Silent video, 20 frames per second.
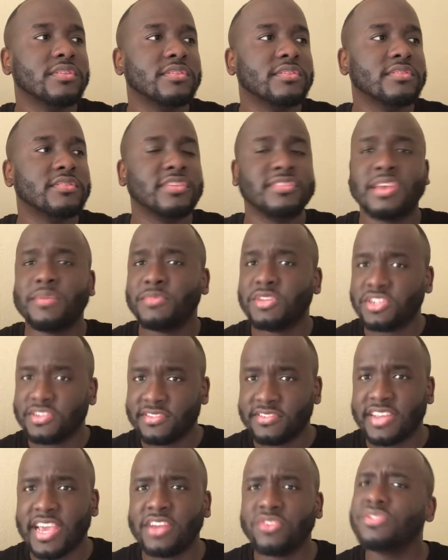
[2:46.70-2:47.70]
Does that mean
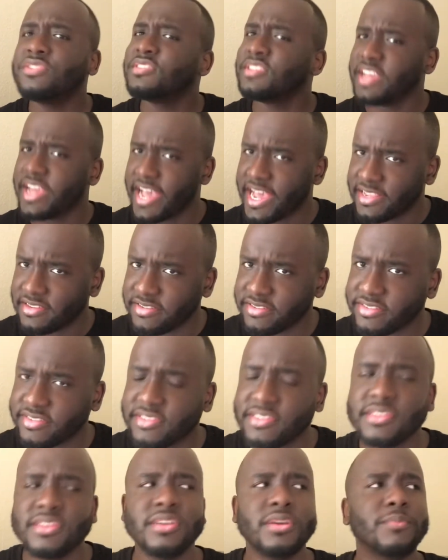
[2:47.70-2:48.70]
she's dangerous?
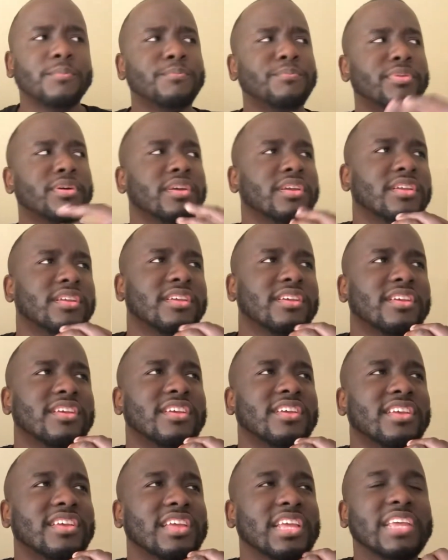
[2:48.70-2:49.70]
Yes, but
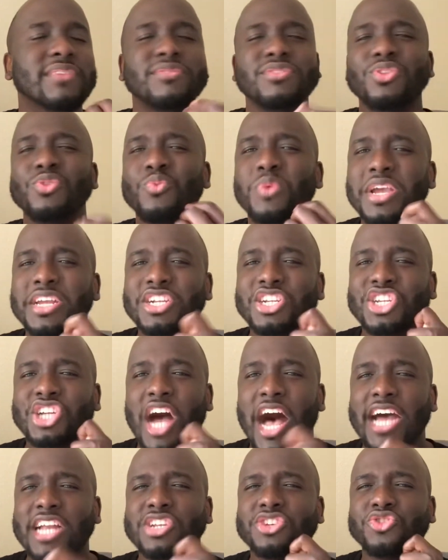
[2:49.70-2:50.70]
even the way
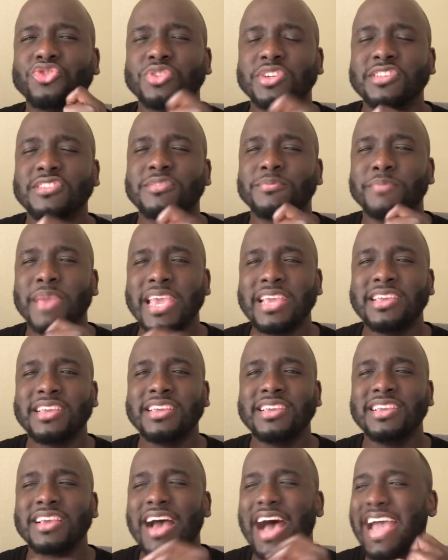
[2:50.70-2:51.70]
John treats
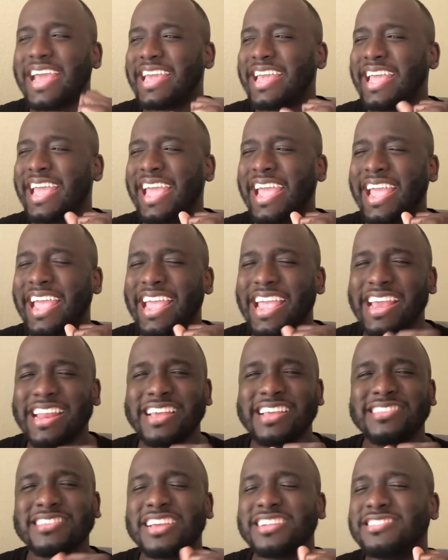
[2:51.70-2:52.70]
Makey, I hate it.
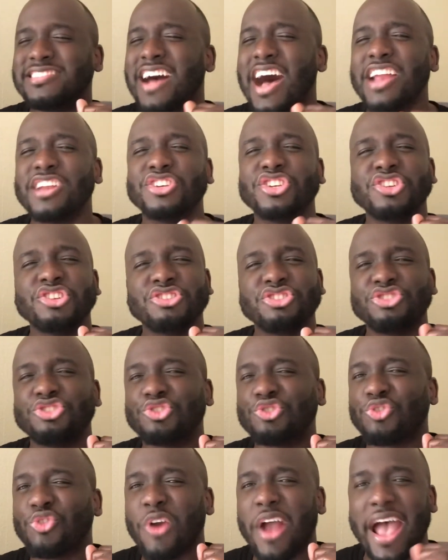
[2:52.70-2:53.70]
It's like John is such
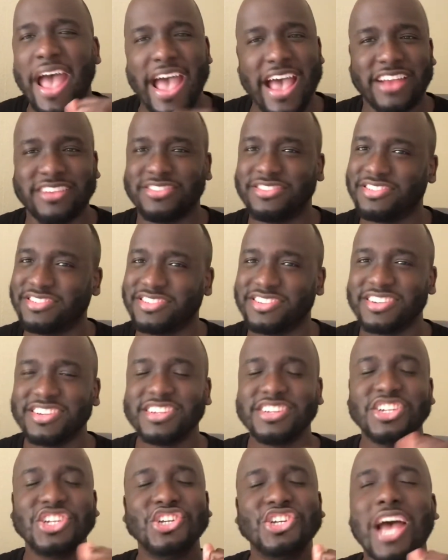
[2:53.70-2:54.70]
trash.
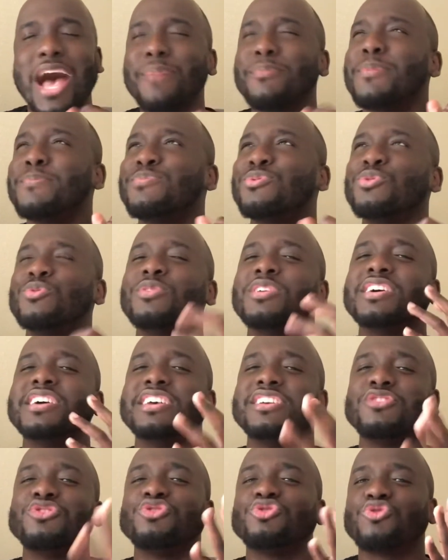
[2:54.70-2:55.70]
John Maputla
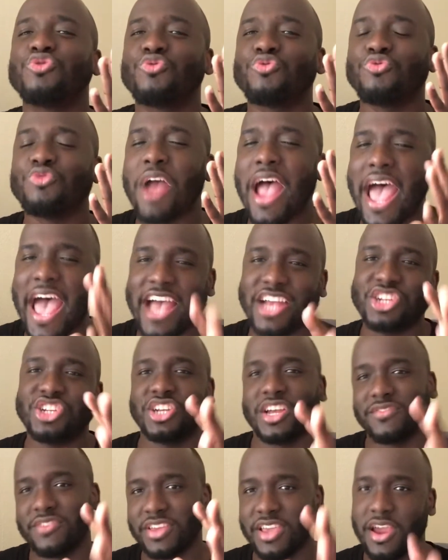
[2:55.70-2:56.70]
is
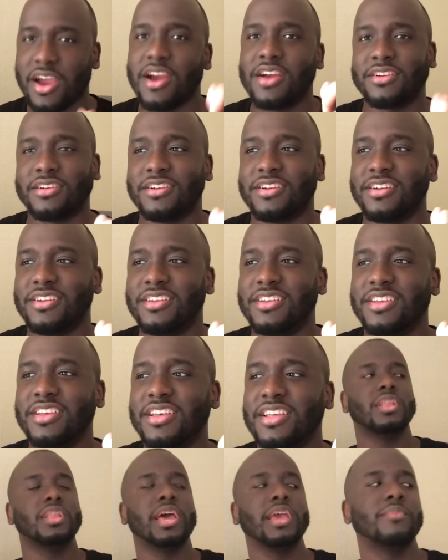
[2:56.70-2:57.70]
trash of a character.
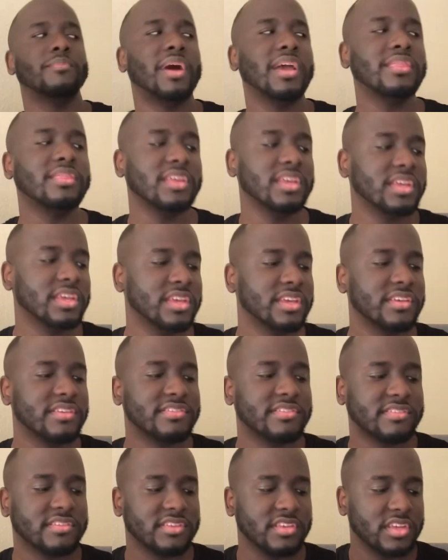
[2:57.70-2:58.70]
Like, my thing
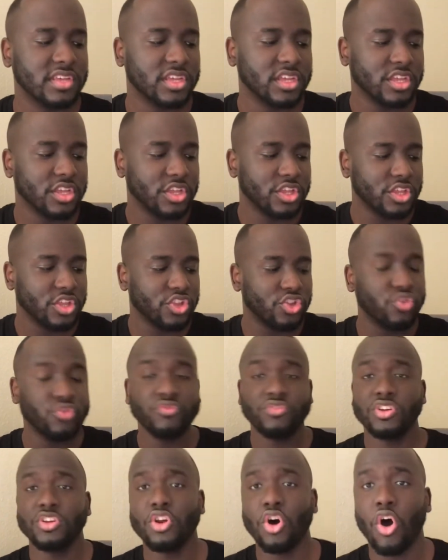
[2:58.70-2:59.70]
is, you've
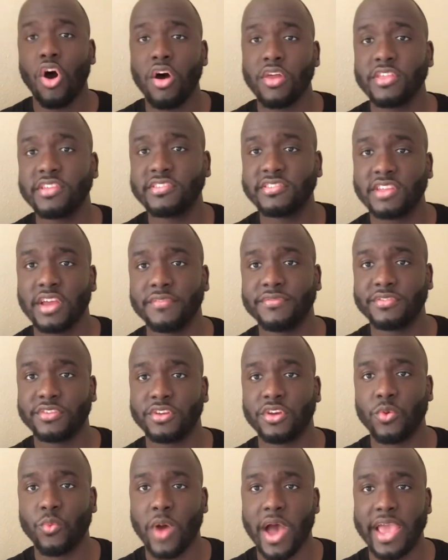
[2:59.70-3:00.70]
done all this stuff to
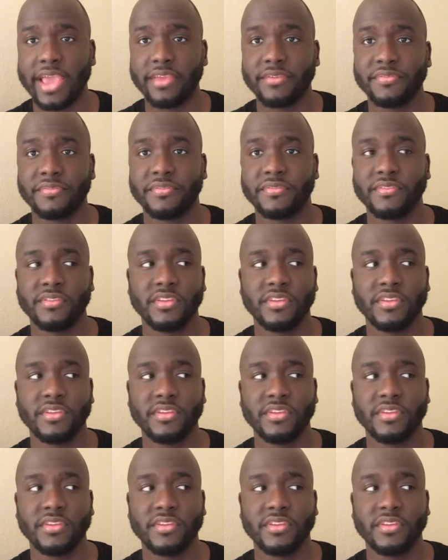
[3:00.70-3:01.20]
your wife,